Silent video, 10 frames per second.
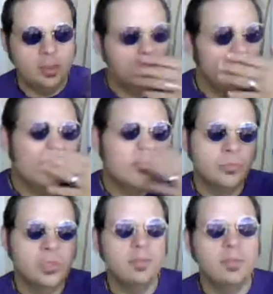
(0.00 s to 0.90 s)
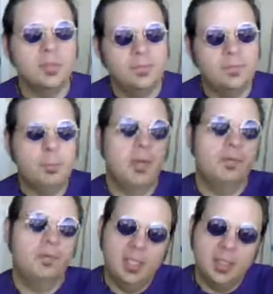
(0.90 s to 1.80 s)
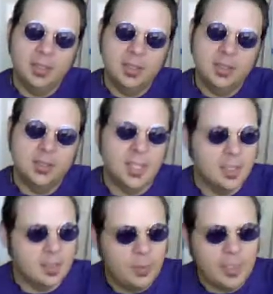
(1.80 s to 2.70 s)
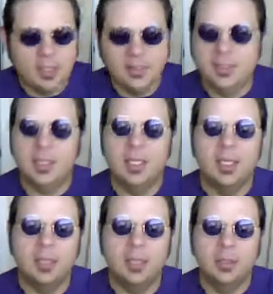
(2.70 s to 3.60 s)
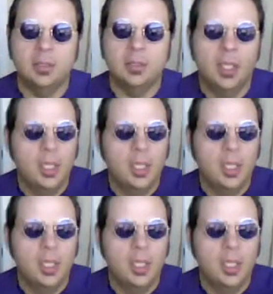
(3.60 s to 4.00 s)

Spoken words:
Oh, look for some football feedings. I got the Pick It and Stick It coming.